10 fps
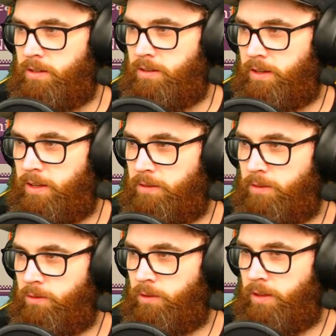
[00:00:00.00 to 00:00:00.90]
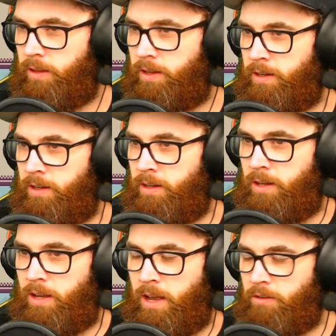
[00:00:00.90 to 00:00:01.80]
like, get rid of all that?
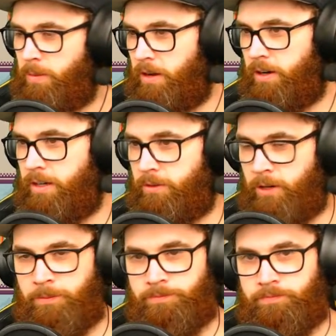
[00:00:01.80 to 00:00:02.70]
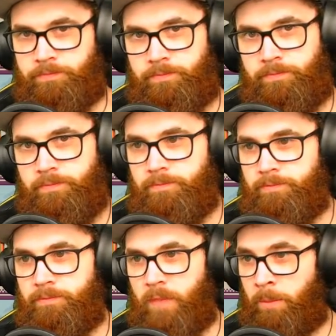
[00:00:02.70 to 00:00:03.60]
I have a better idea, right?
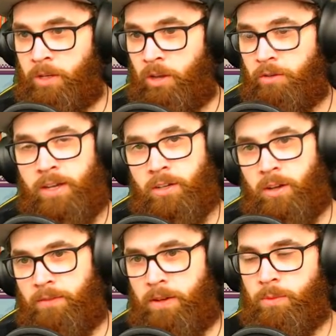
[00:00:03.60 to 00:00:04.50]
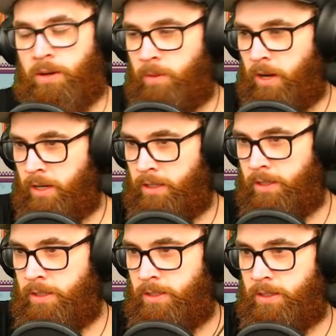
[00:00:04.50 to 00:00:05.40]
I'm gonna go around to every one of my
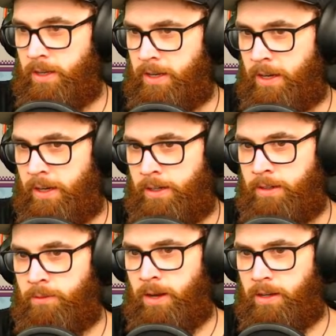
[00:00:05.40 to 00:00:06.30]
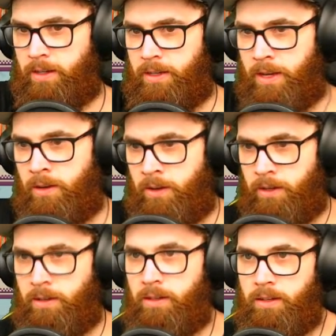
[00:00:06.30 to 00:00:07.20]
islands that I can. Wait, can
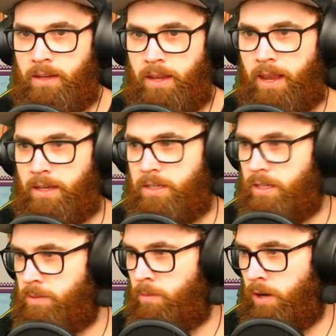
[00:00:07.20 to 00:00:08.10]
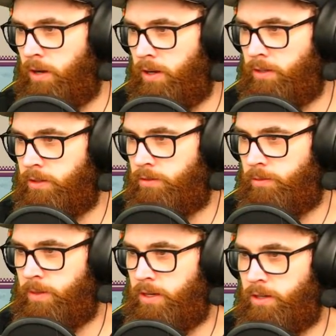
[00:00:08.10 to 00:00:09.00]
I access my island
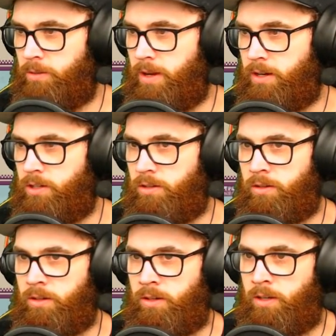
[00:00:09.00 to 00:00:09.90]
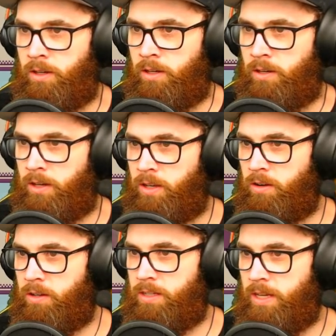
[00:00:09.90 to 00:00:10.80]
from here? New action. Can I
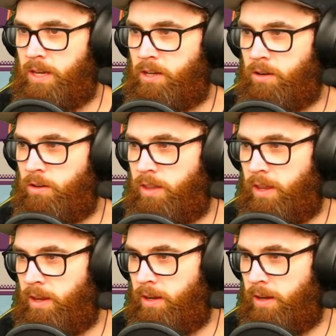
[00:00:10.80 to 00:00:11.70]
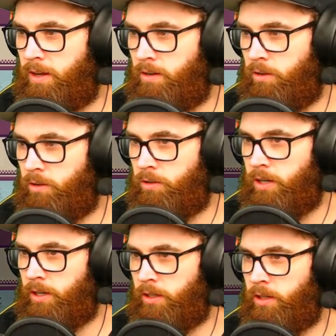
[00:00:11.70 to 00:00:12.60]
go, say, go there and load
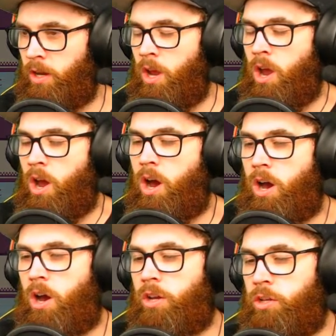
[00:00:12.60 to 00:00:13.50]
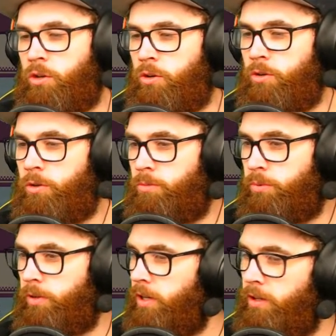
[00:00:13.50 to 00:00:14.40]
cargo? Oh, you
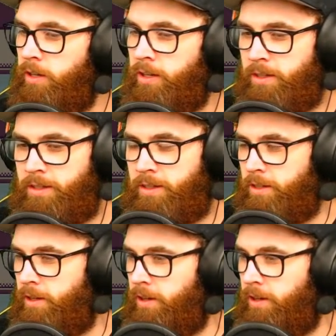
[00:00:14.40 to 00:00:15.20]
brilliant.